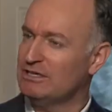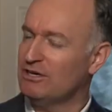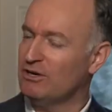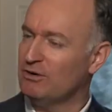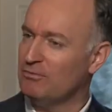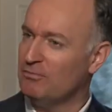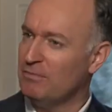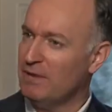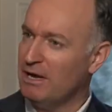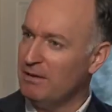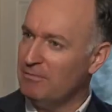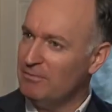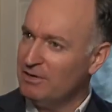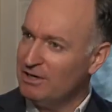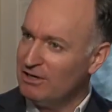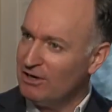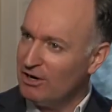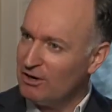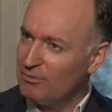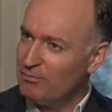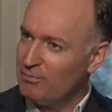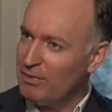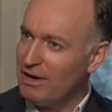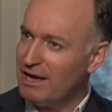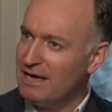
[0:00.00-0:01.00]
her memory,
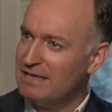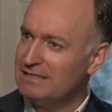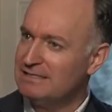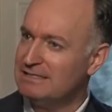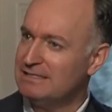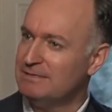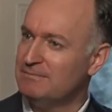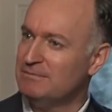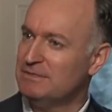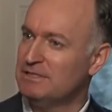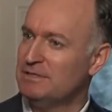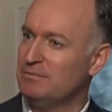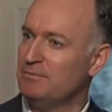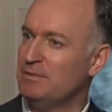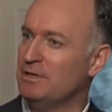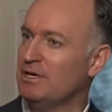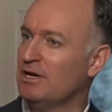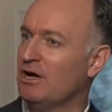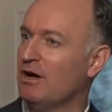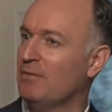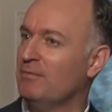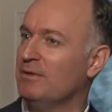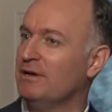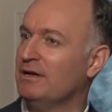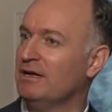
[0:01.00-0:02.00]
her past seems to be
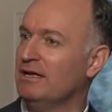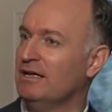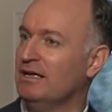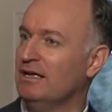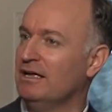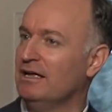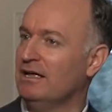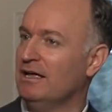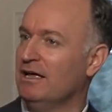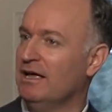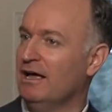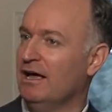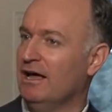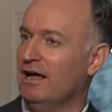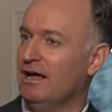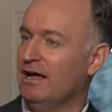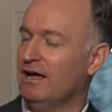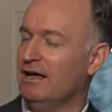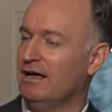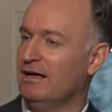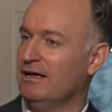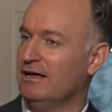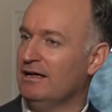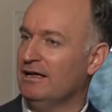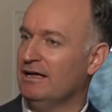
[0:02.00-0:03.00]
coming
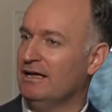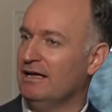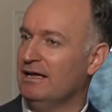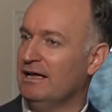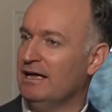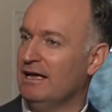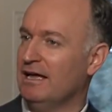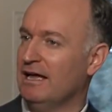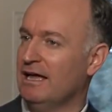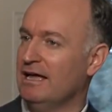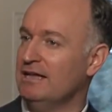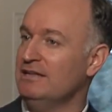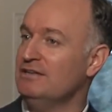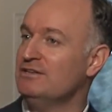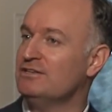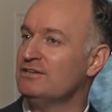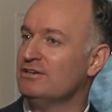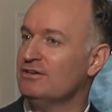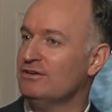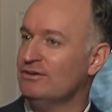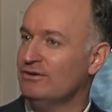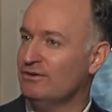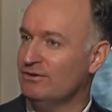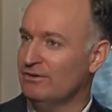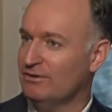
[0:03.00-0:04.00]
uh,
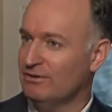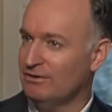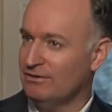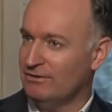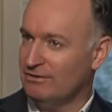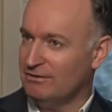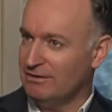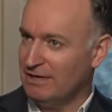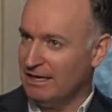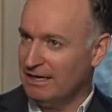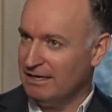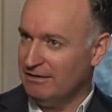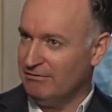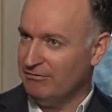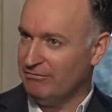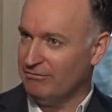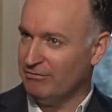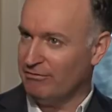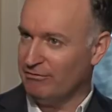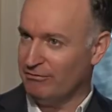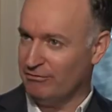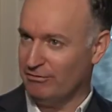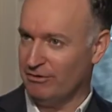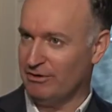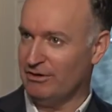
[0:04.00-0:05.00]
into life
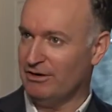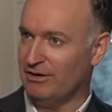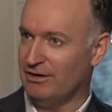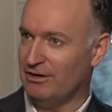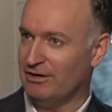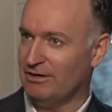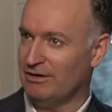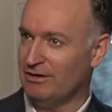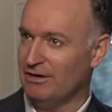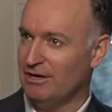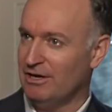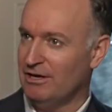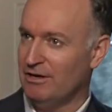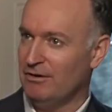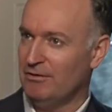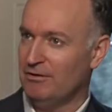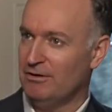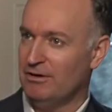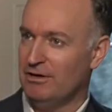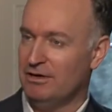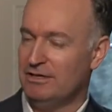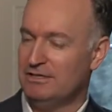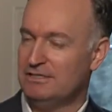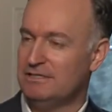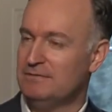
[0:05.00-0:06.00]
for her.
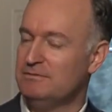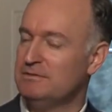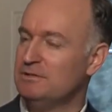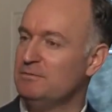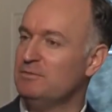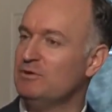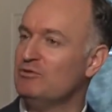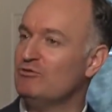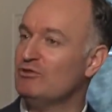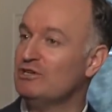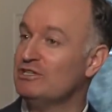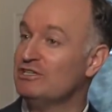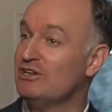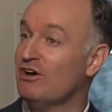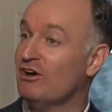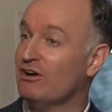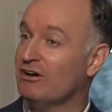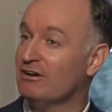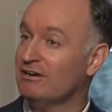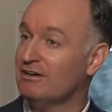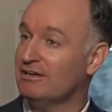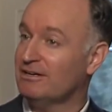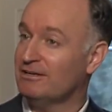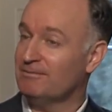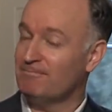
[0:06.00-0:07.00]
It seems to be
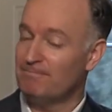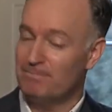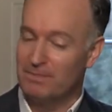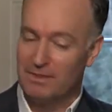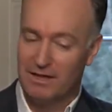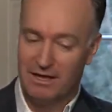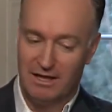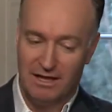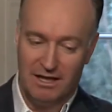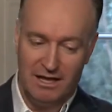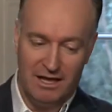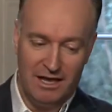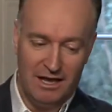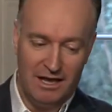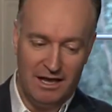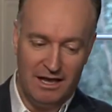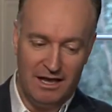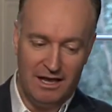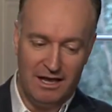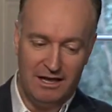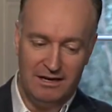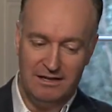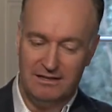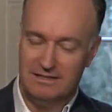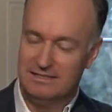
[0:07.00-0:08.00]
returning.
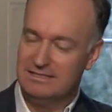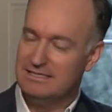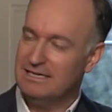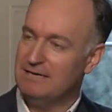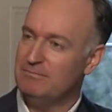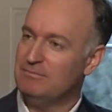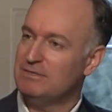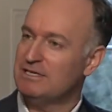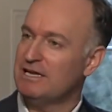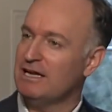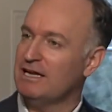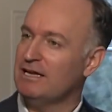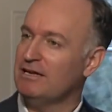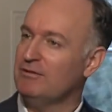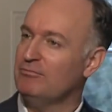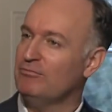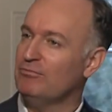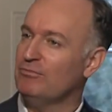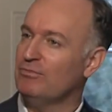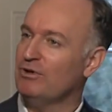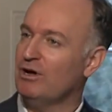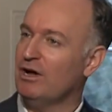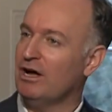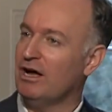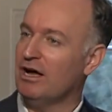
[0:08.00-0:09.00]
And at the same
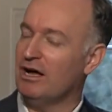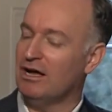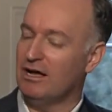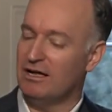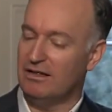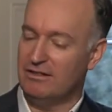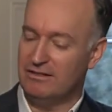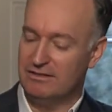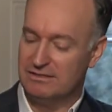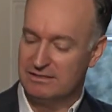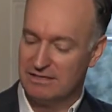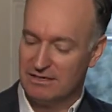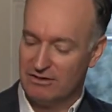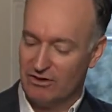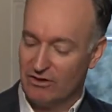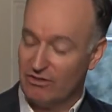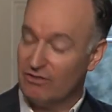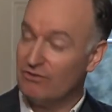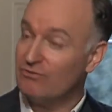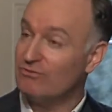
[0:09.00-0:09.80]
time, uh, there's another